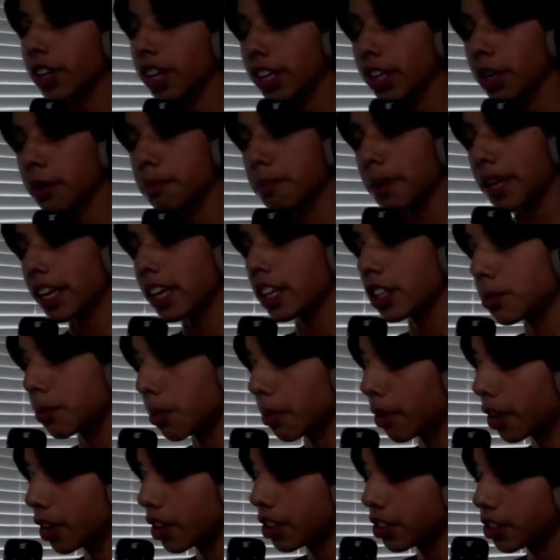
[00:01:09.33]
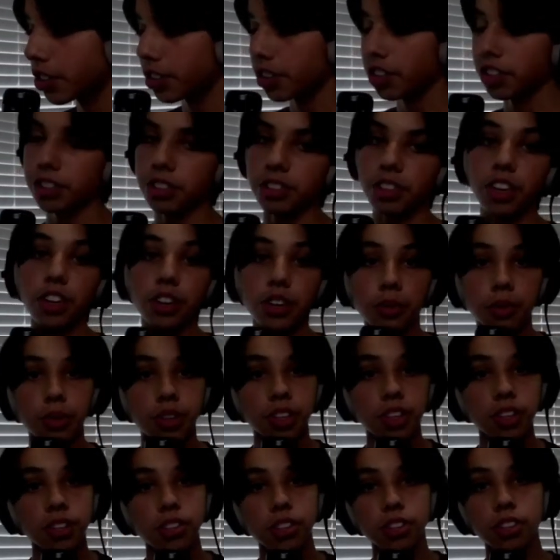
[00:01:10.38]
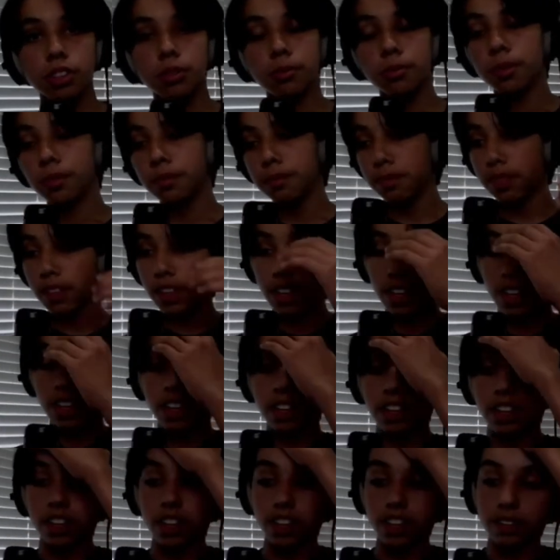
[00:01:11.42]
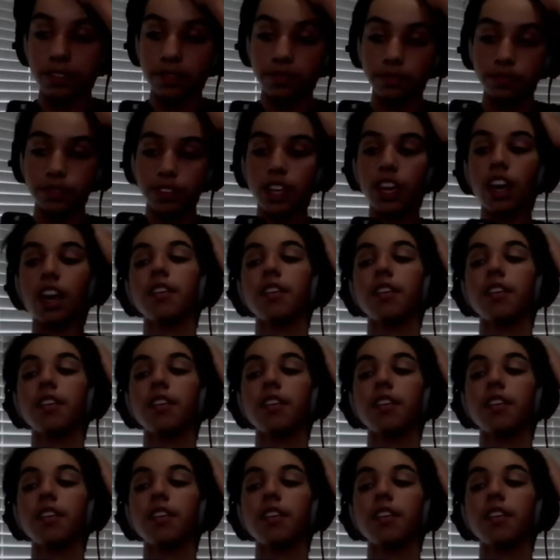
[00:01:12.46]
like your big inspirations to start doing YouTube? And yeah.